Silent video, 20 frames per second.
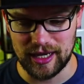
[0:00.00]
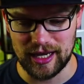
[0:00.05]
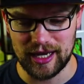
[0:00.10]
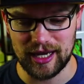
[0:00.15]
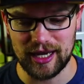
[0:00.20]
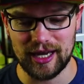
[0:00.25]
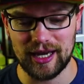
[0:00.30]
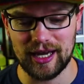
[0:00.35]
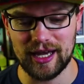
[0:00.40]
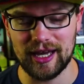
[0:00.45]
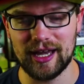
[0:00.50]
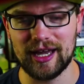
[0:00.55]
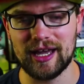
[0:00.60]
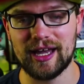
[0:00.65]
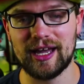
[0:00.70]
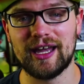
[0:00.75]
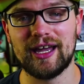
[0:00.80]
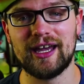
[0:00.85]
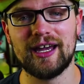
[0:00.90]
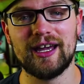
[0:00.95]

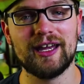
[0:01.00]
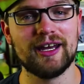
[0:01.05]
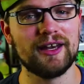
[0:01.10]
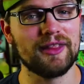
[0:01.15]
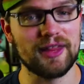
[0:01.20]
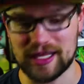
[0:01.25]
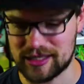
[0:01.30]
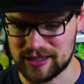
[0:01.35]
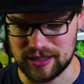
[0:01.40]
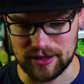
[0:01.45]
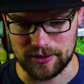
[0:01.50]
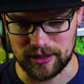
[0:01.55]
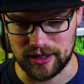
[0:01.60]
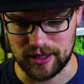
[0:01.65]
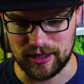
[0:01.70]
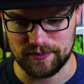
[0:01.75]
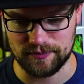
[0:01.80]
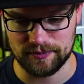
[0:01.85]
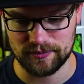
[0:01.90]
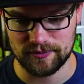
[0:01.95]
And that's all we
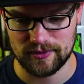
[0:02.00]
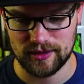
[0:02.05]
got.